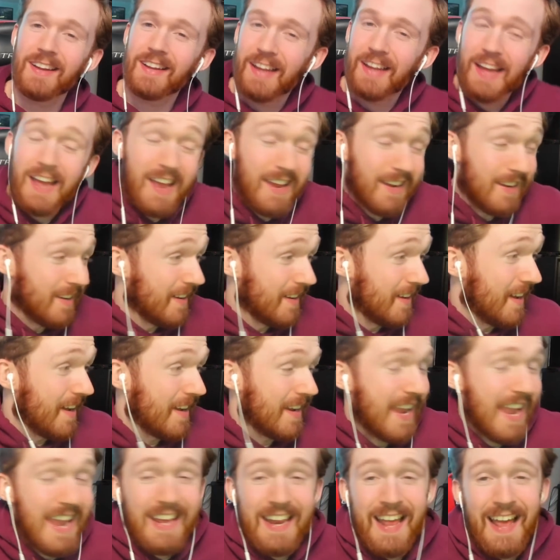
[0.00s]
Hey,
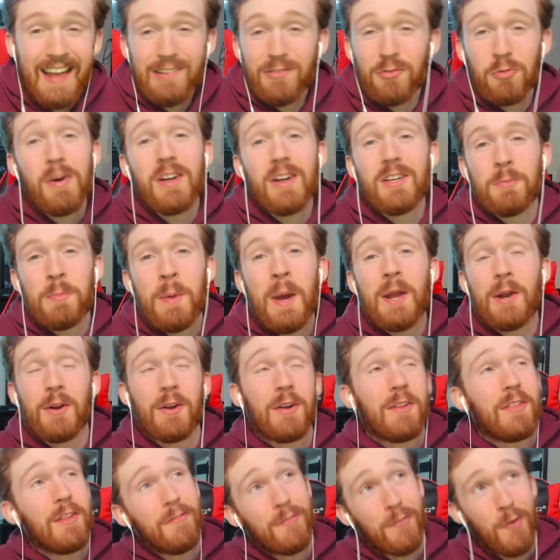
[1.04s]
can't ask for much better.
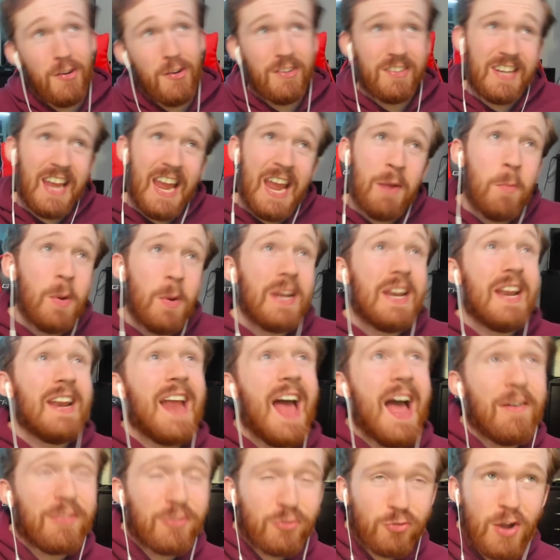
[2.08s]
The first game, we didn't
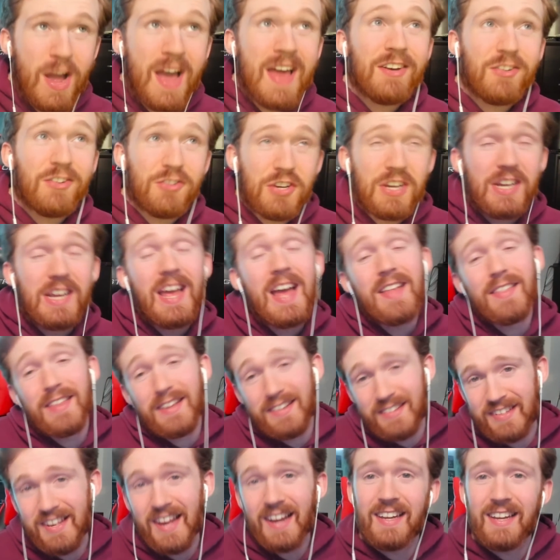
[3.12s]
have strategy. The
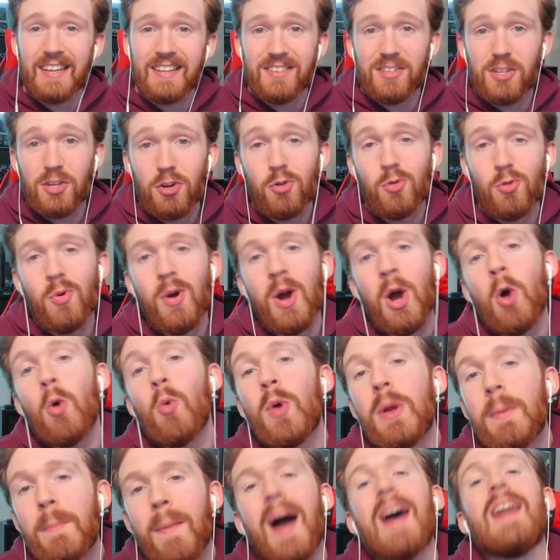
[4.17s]
second two,
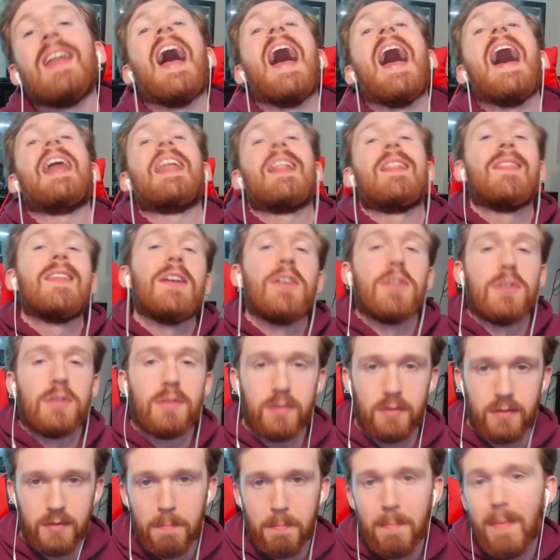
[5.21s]
we might have had a little.
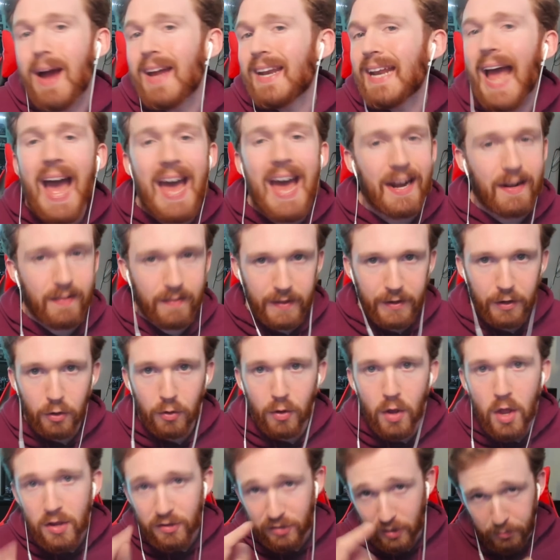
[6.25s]
Might have had a little.
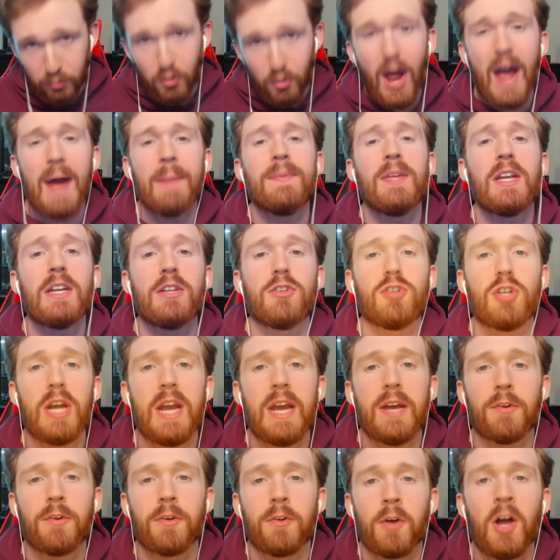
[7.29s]
Subscribe to the
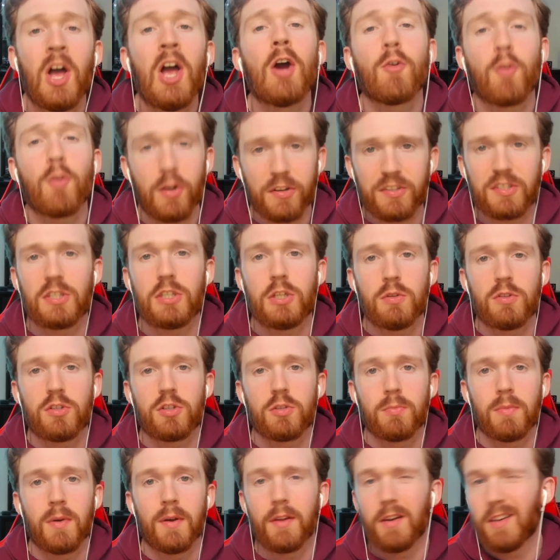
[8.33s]
channel, or else seduce
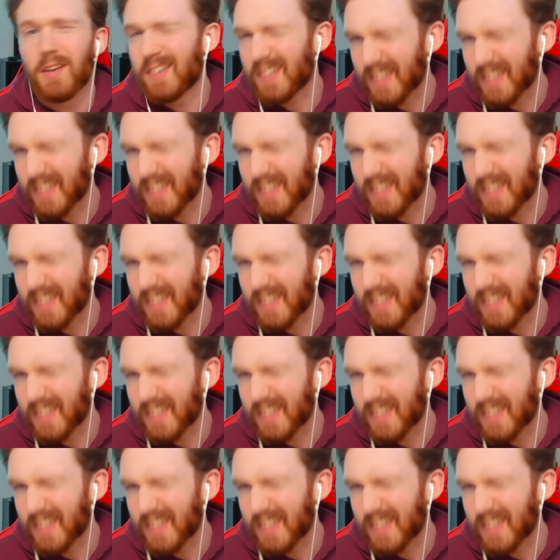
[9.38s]
your mother.